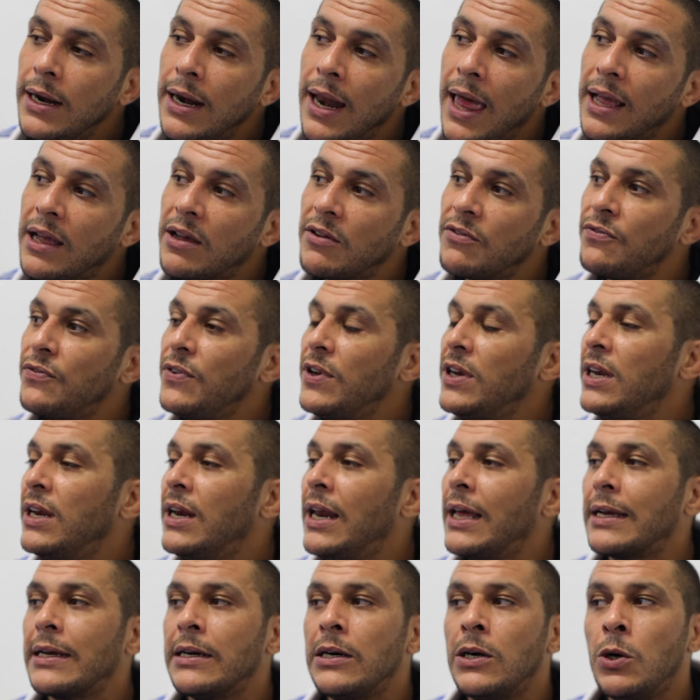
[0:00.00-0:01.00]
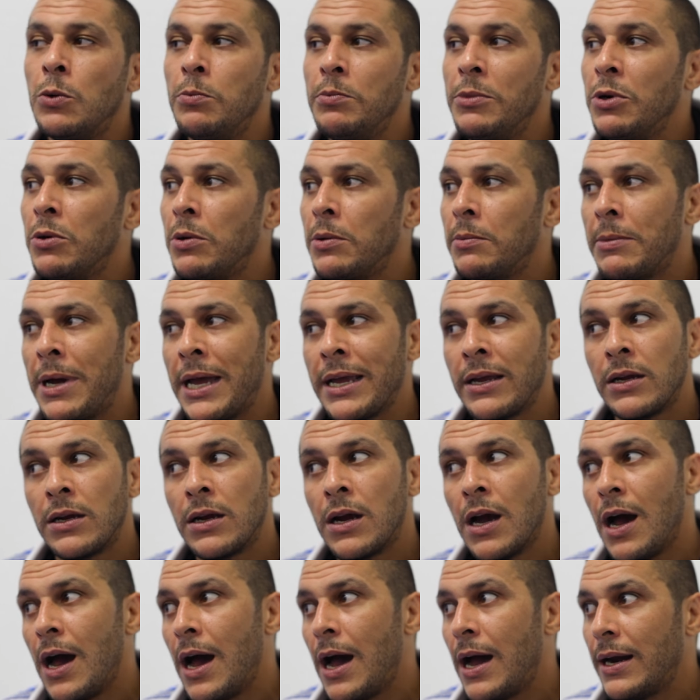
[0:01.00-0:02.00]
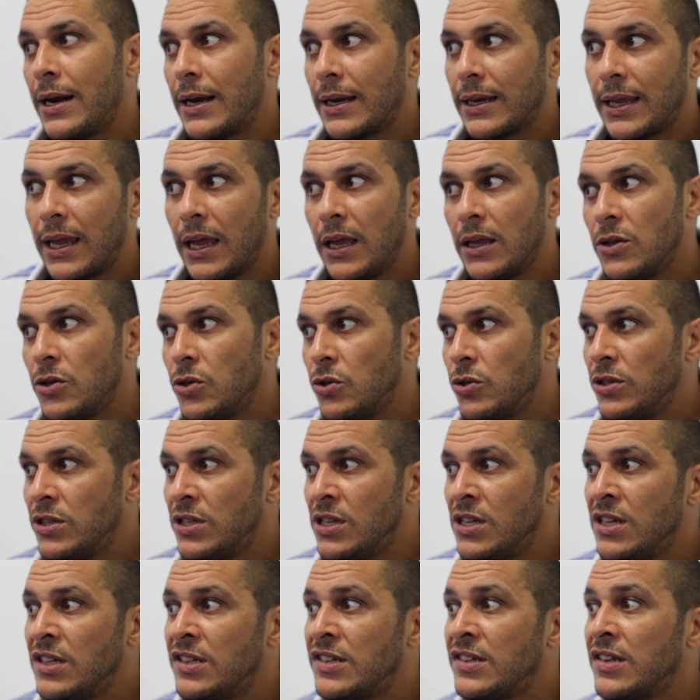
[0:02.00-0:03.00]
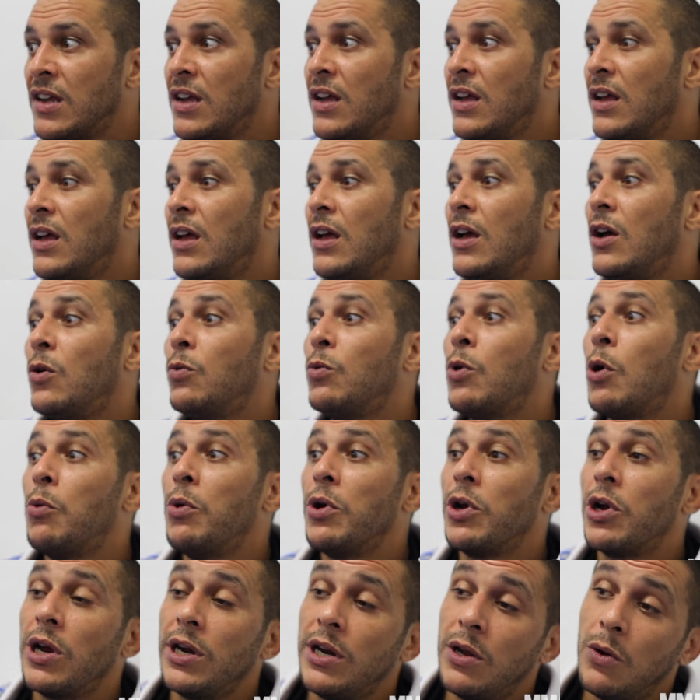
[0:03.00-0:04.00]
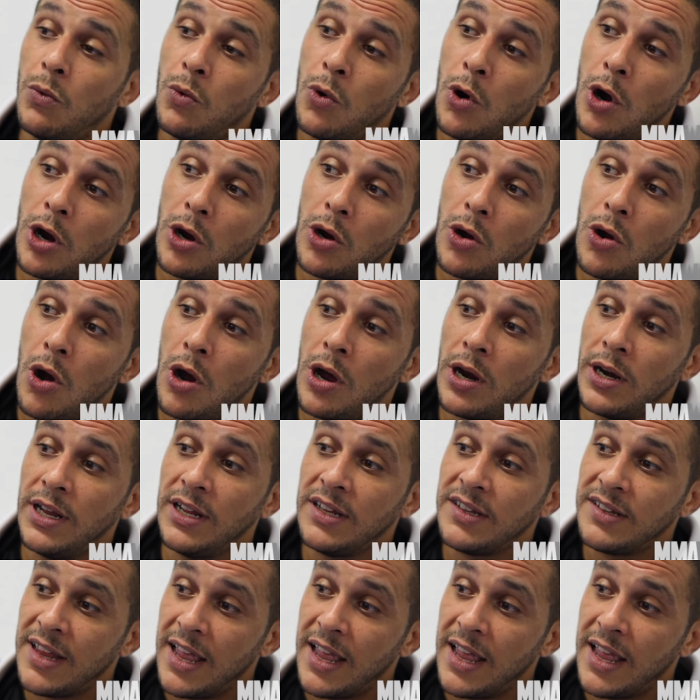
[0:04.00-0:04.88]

like a feeling like, oh no, my God, I can't do this. What we're gonna work on is